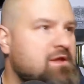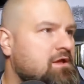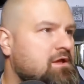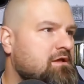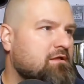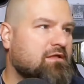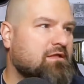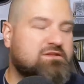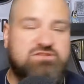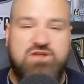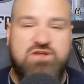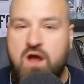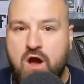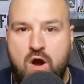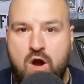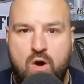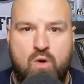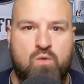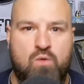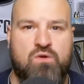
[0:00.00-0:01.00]
Let's
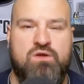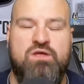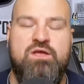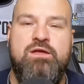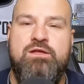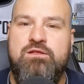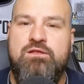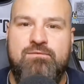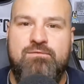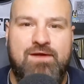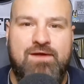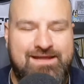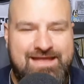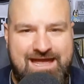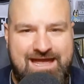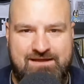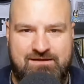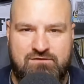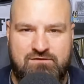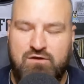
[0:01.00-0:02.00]
go.
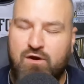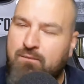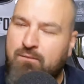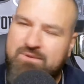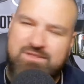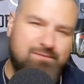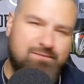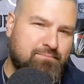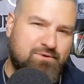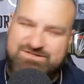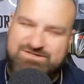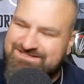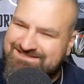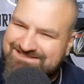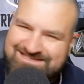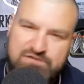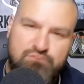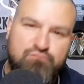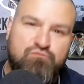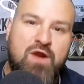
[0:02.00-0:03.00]
Again, don't be the person
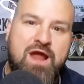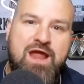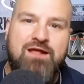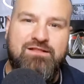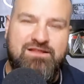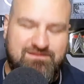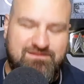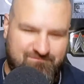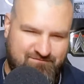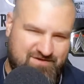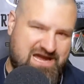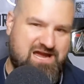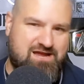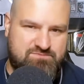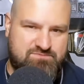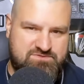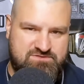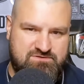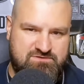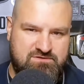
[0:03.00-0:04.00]
derailing
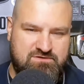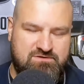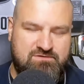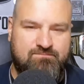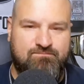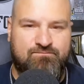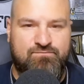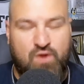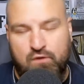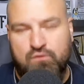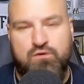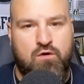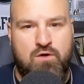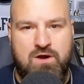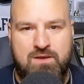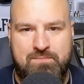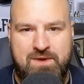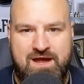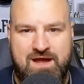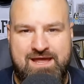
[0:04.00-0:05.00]
vibes. Don't go
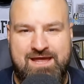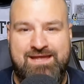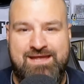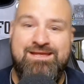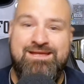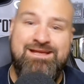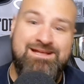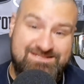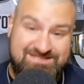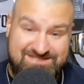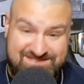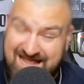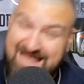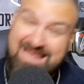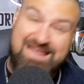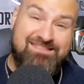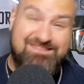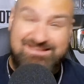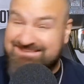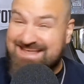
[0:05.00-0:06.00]
MIA. Stay
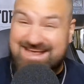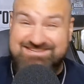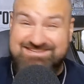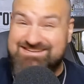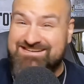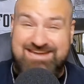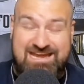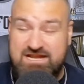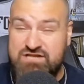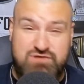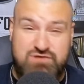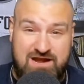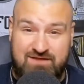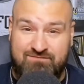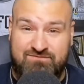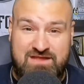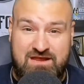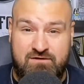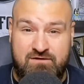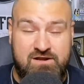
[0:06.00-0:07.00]
in the designated
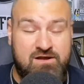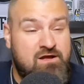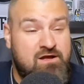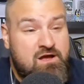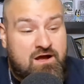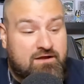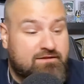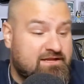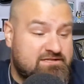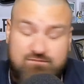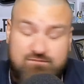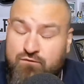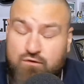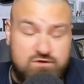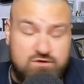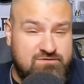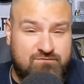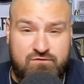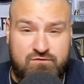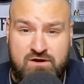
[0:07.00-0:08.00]
draft area, unless, of
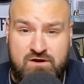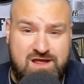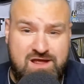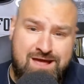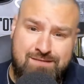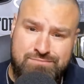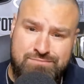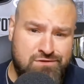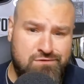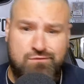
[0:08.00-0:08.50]
course, if you're on an app and you